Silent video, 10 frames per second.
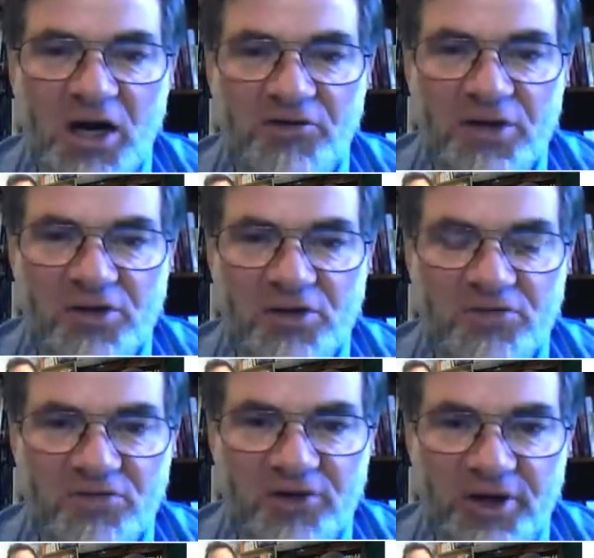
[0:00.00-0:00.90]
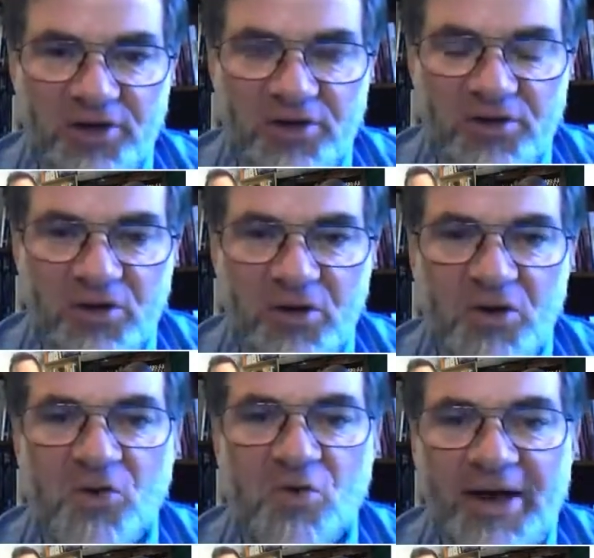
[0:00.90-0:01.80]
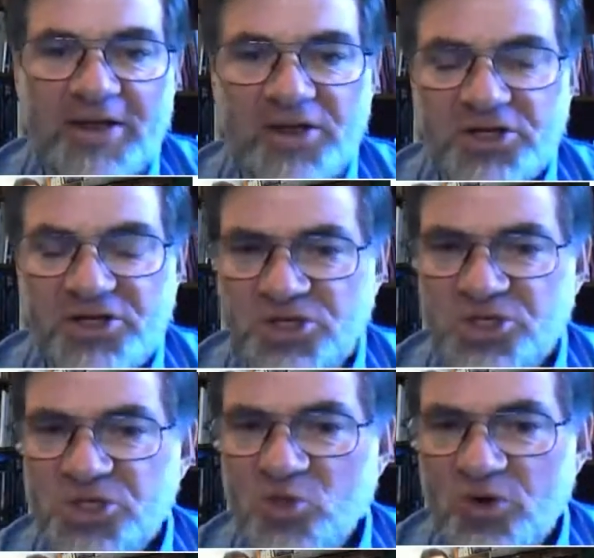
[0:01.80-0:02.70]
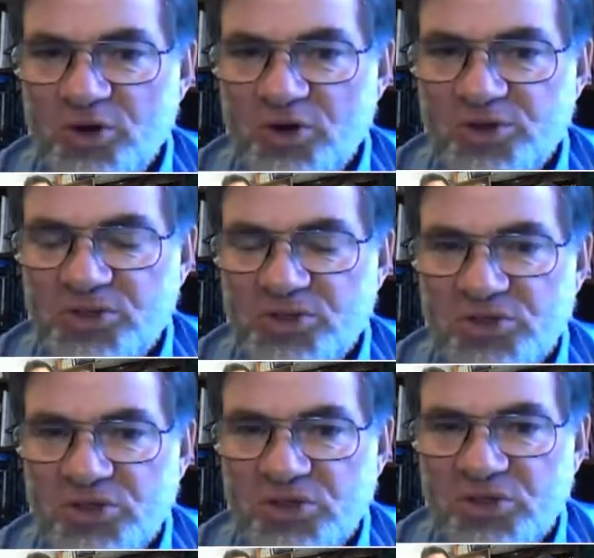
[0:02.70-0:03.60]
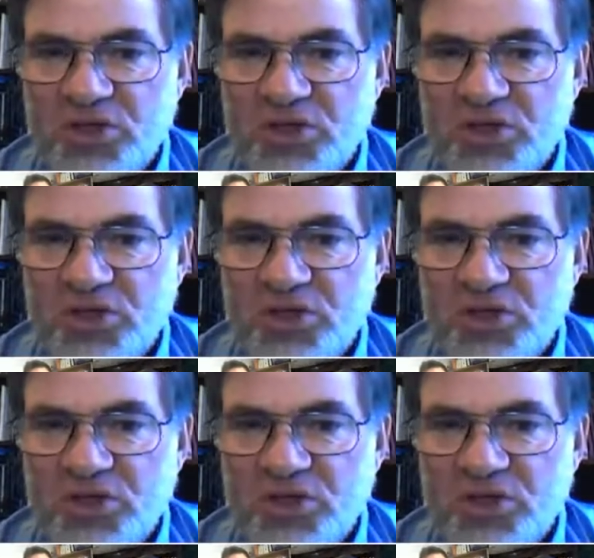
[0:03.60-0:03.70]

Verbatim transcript: of another friend rather than just the words.